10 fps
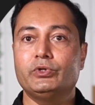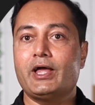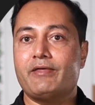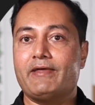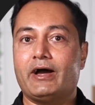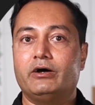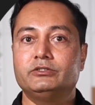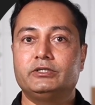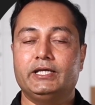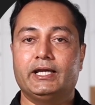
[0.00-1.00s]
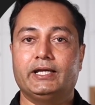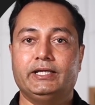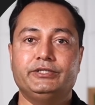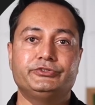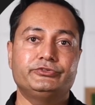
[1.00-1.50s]
that other AI
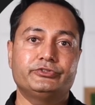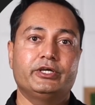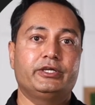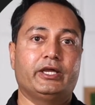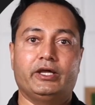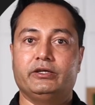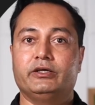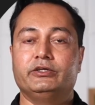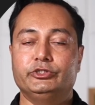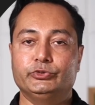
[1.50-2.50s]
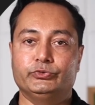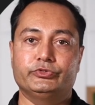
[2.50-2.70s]
agents can use.